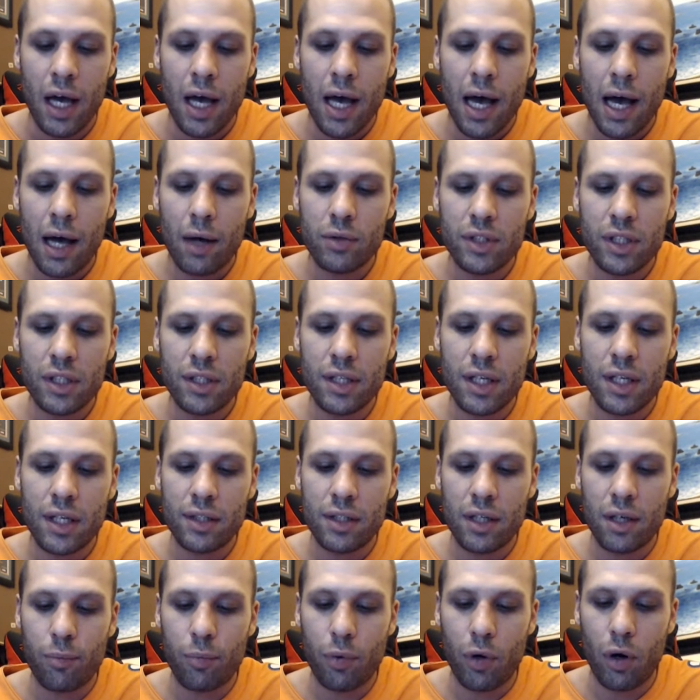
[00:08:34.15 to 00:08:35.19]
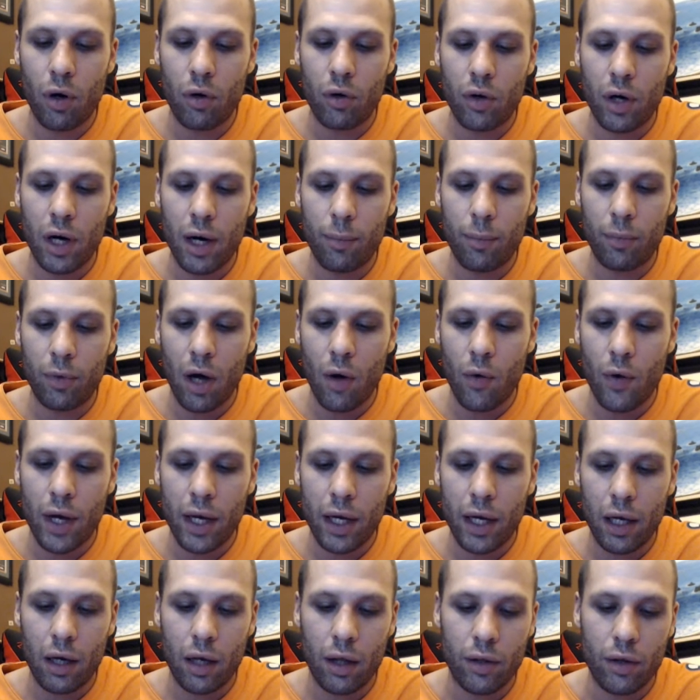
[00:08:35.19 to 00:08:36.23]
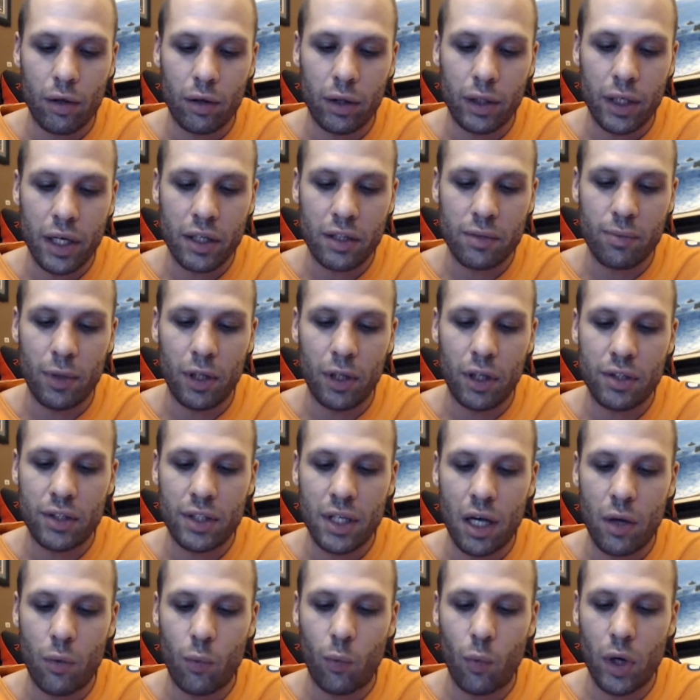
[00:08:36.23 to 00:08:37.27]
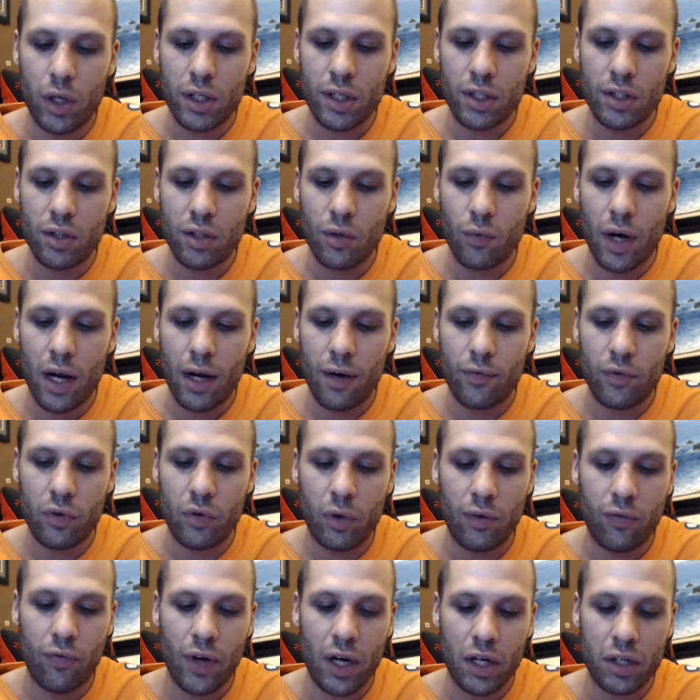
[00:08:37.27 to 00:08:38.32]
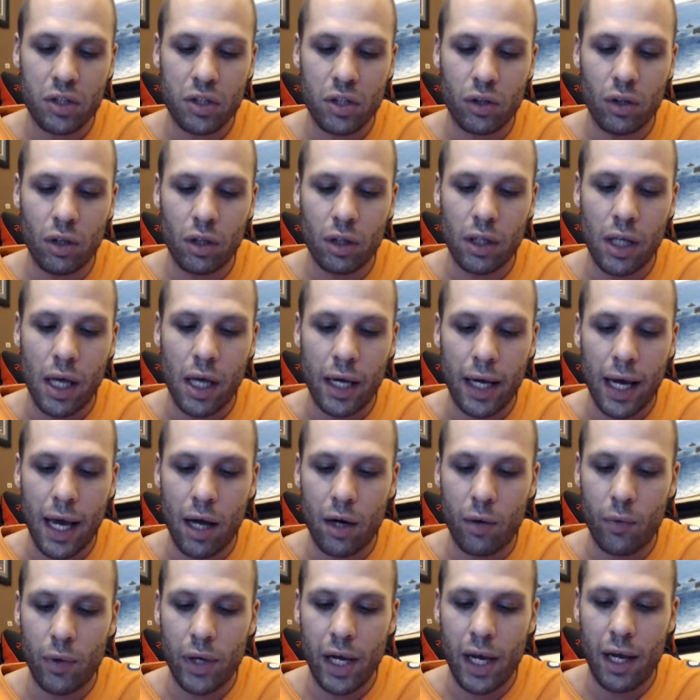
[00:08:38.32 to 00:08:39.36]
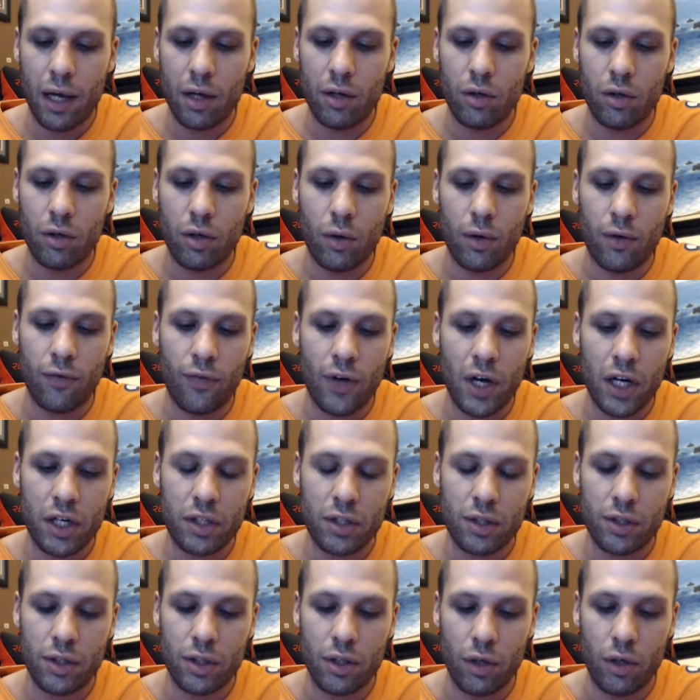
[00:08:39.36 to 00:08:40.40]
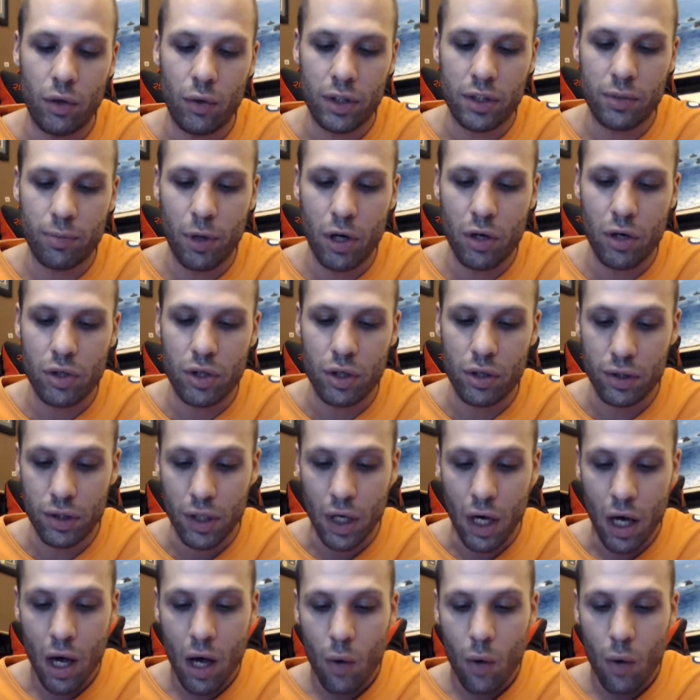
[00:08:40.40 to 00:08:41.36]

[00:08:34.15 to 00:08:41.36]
How's the testing program going in other leagues? Miller said, what does the rate of new infection look like? How do we handle new infections and new exposures?